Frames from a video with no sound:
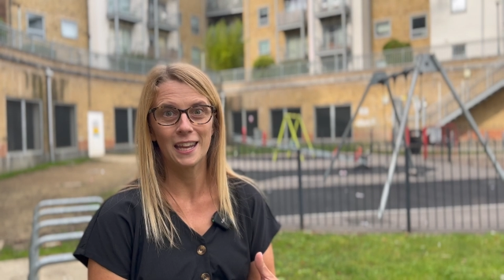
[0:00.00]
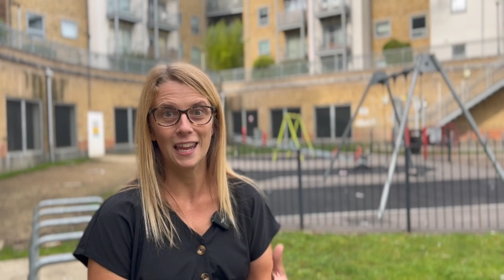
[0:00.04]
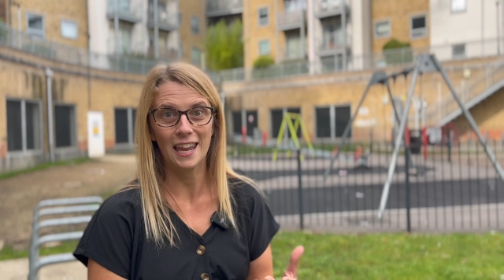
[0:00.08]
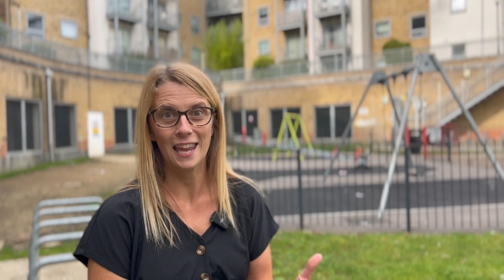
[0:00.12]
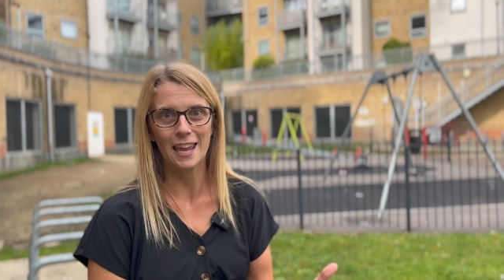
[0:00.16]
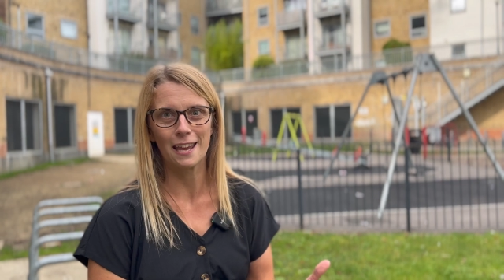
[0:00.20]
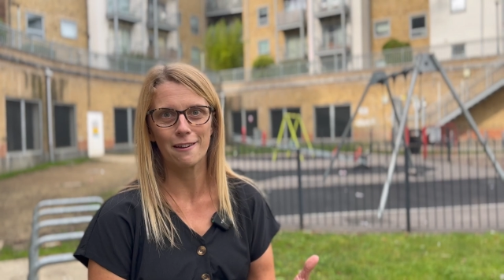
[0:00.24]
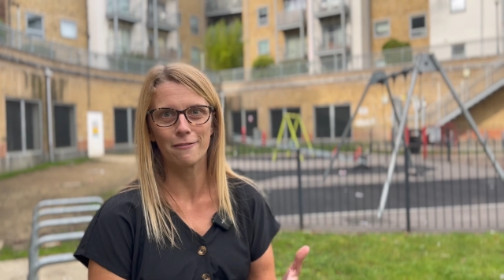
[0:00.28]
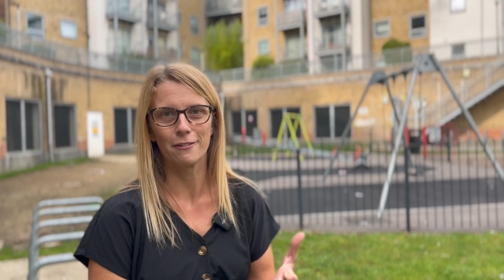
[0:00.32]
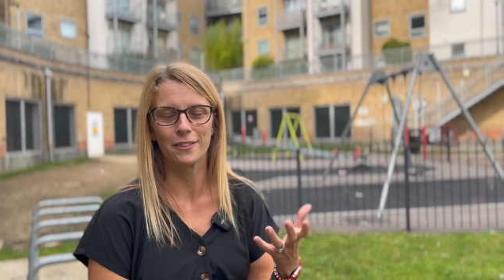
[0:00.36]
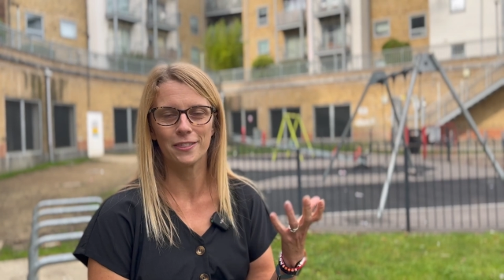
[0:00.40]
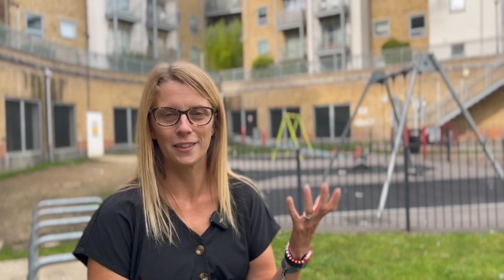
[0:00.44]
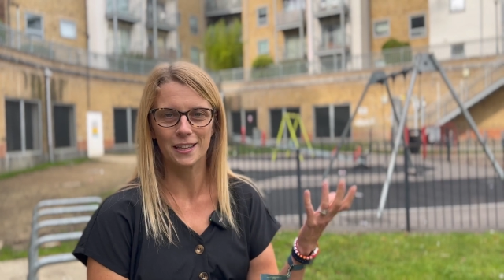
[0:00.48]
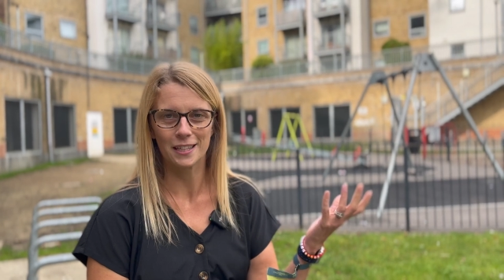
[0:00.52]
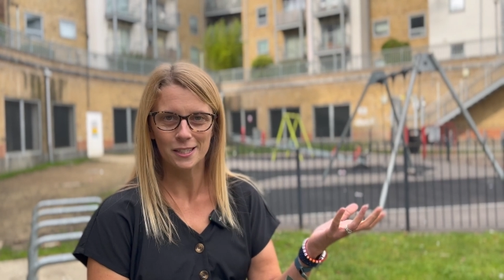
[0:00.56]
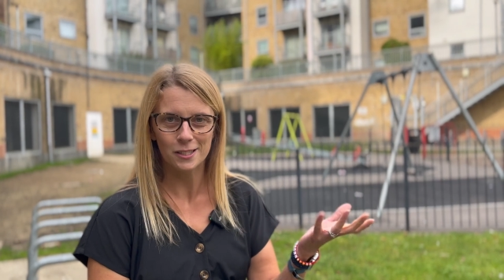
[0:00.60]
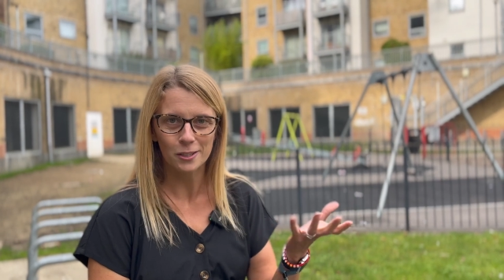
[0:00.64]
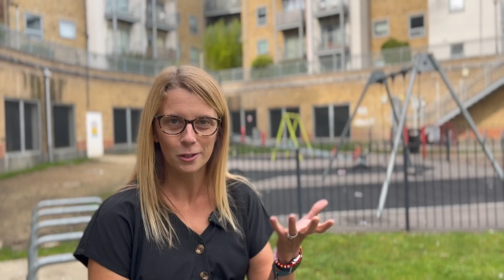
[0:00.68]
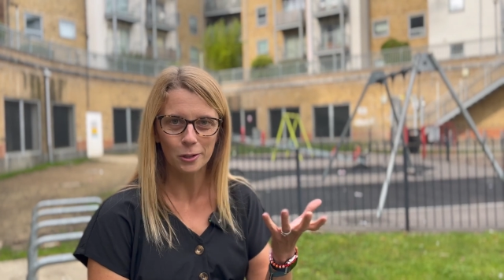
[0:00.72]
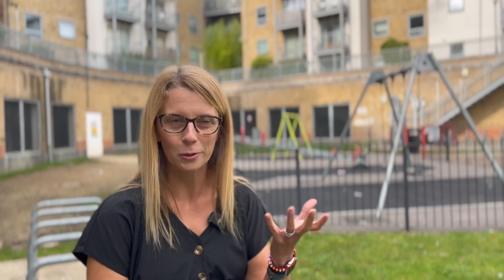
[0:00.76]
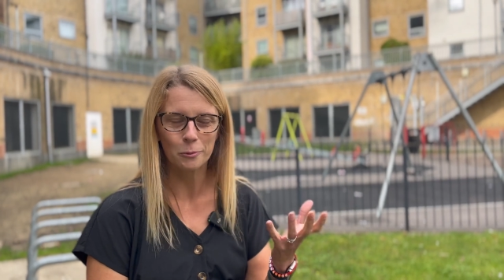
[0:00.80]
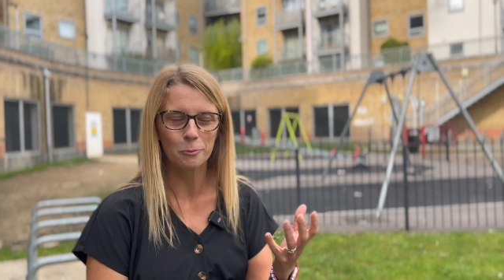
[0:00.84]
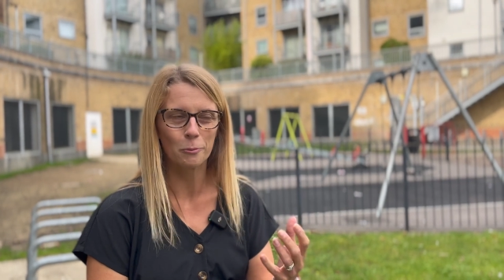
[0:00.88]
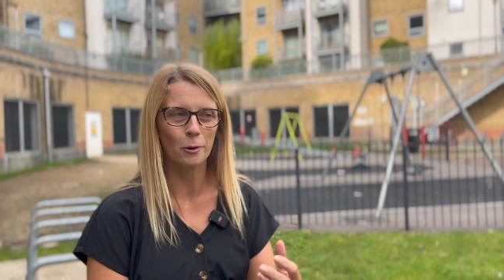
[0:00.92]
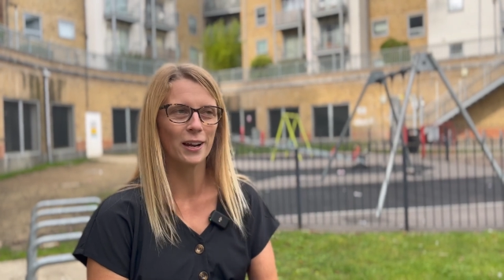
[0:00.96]
here in this
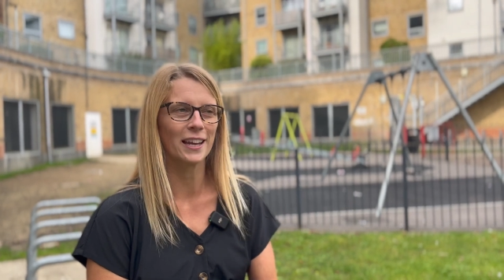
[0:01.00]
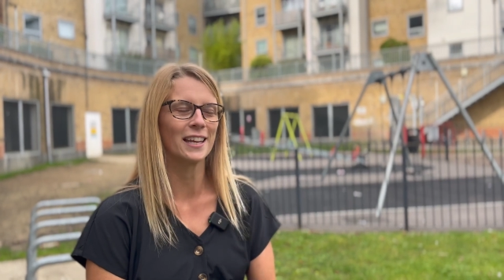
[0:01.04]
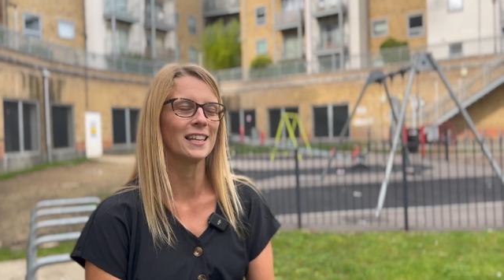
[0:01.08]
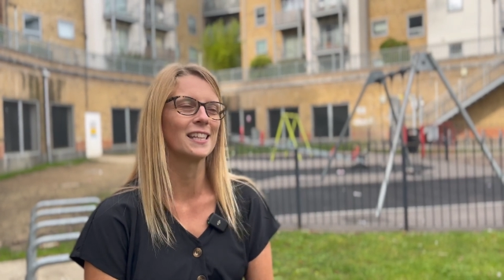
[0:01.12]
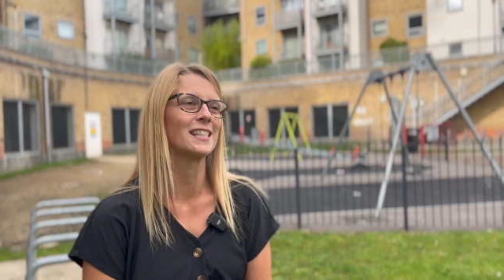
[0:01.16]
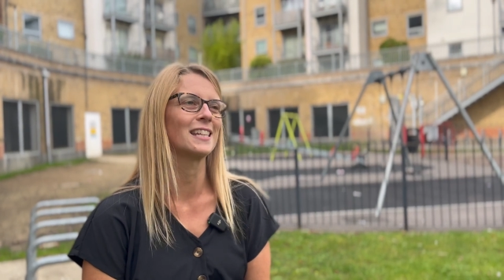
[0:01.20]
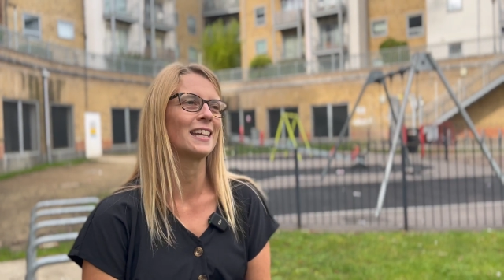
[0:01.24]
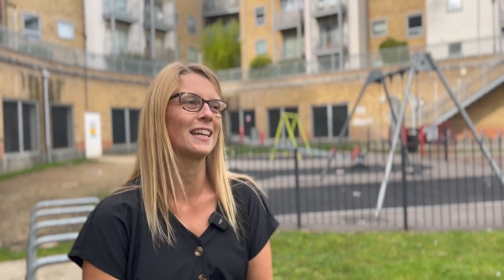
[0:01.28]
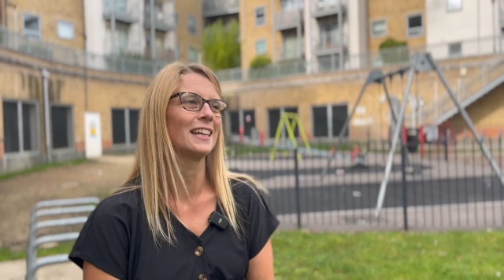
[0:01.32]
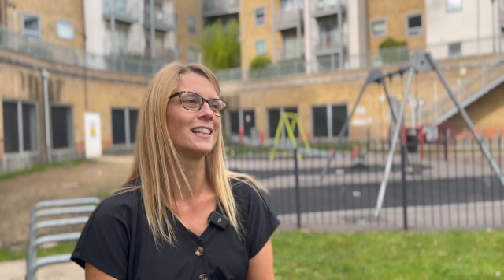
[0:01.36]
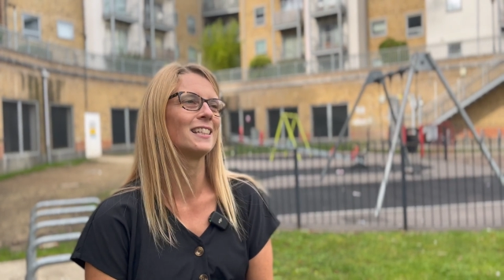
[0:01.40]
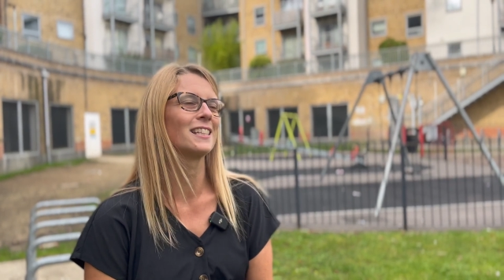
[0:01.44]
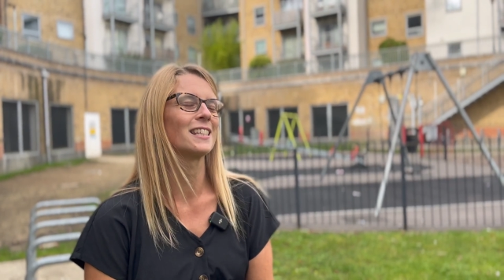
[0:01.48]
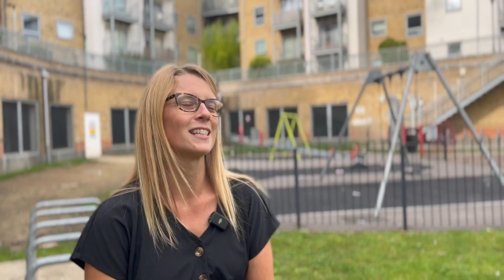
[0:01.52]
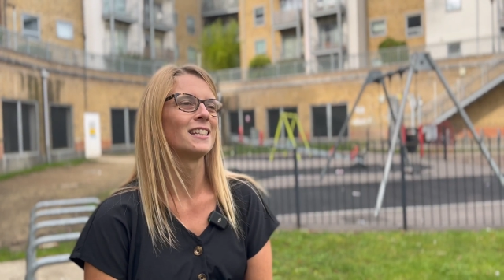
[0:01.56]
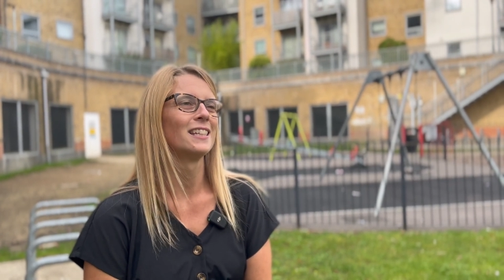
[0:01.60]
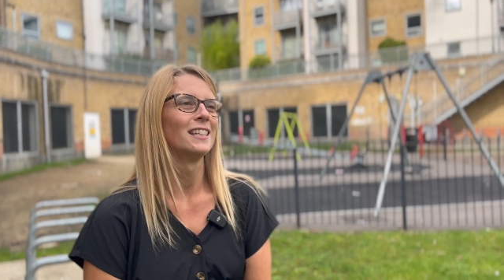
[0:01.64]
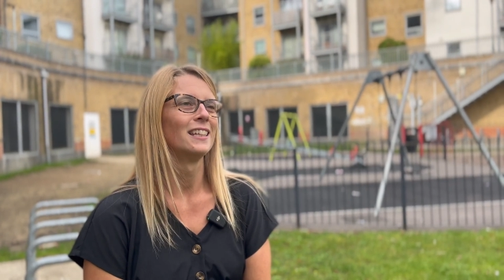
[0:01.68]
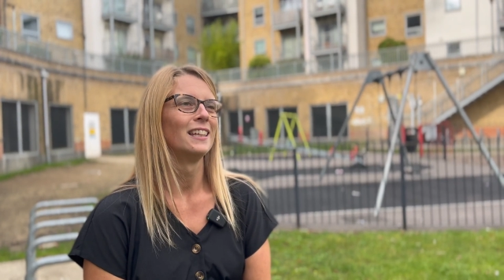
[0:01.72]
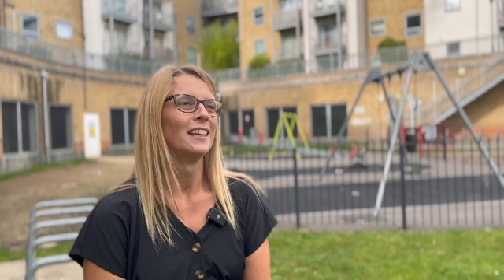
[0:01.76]
Coombe Way estate.